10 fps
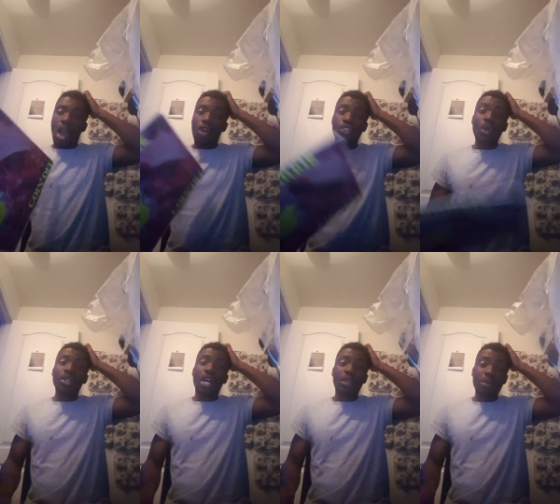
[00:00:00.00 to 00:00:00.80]
although
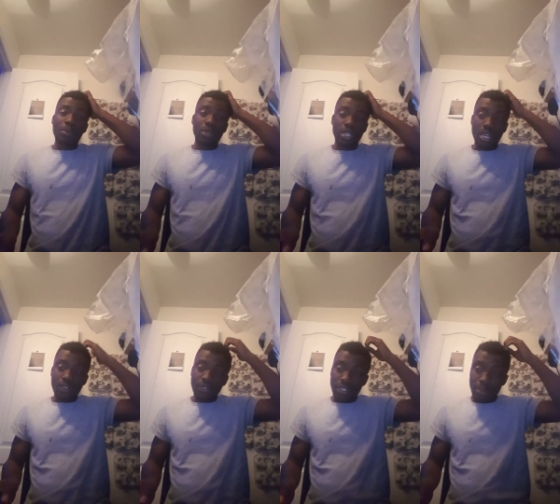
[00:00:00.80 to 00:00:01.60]
a lot of people
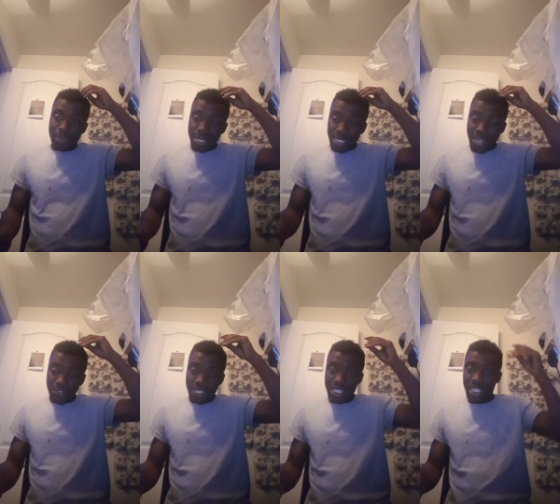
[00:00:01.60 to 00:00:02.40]
love The Biz
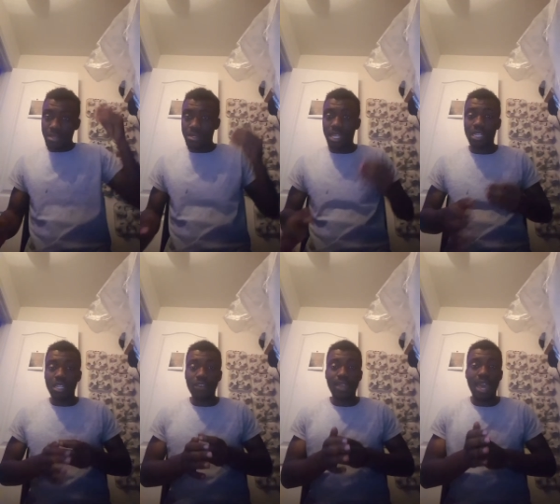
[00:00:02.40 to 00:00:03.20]
Never Sleeps, they
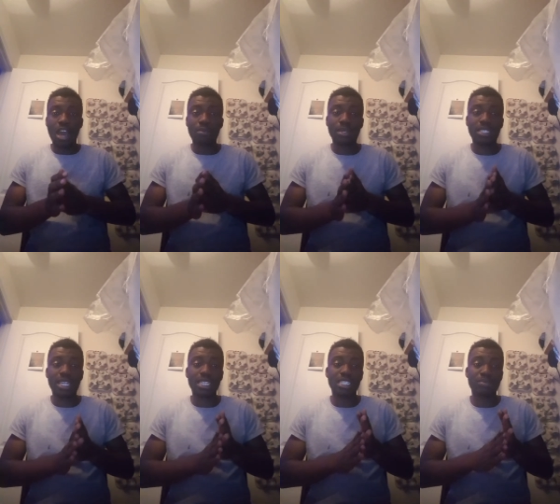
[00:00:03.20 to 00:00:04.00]
love that album, they say
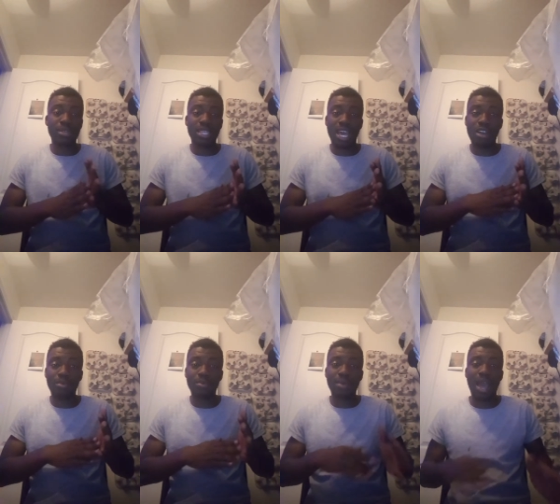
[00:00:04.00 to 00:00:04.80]
that's his best
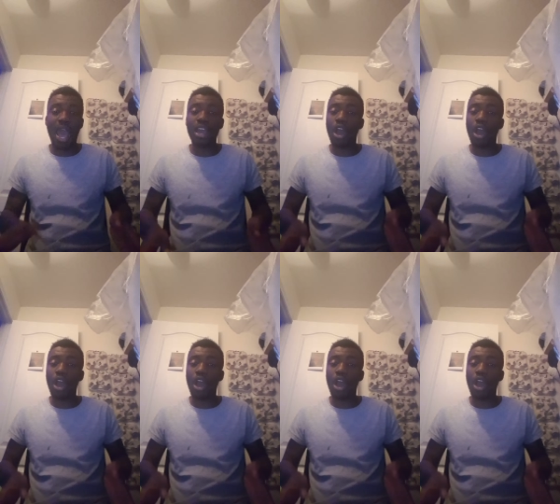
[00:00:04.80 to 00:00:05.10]
album. I